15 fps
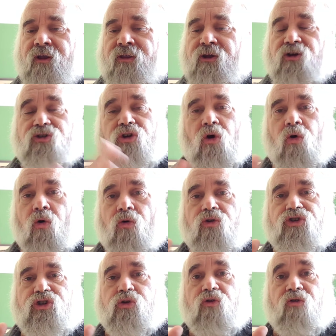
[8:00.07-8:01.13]
there's a whole
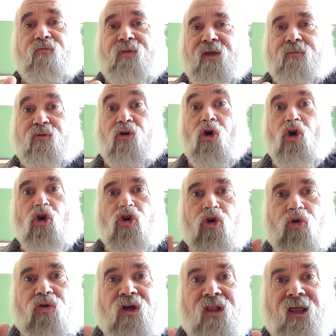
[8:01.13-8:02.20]
slew of people
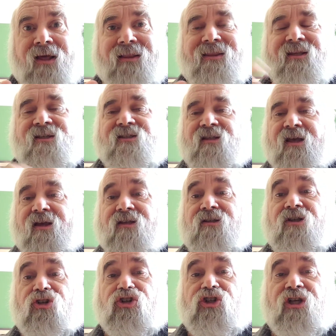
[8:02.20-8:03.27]
who collect these things,
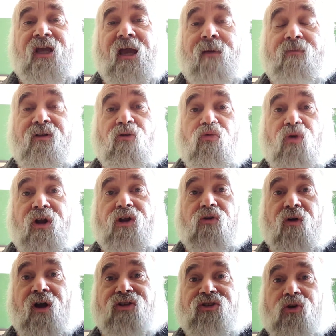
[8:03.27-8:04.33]
and she happened to run
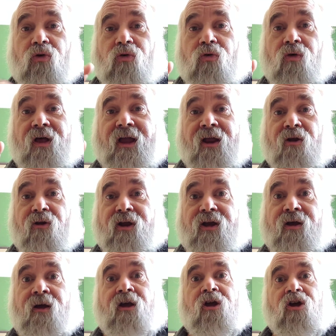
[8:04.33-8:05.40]
across a whole
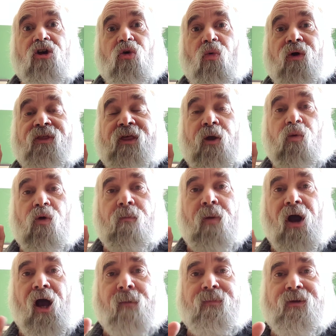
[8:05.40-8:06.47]
area where they were
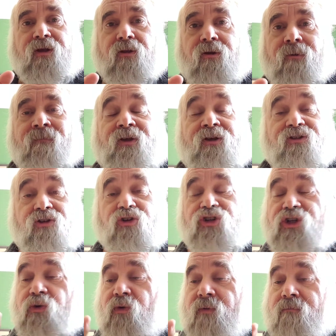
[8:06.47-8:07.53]
popular. So
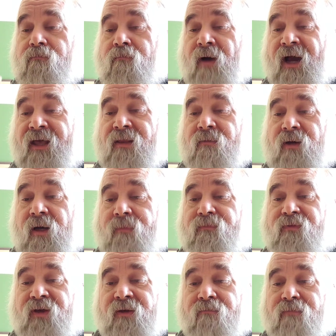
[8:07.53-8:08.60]
she would buy them
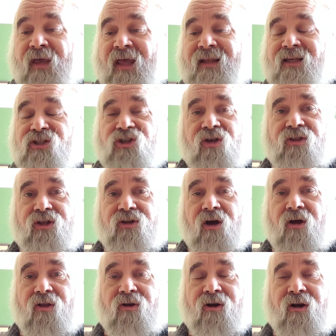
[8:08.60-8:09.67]
up at pennies on the
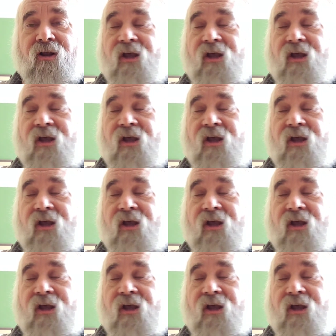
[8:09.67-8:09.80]
dollar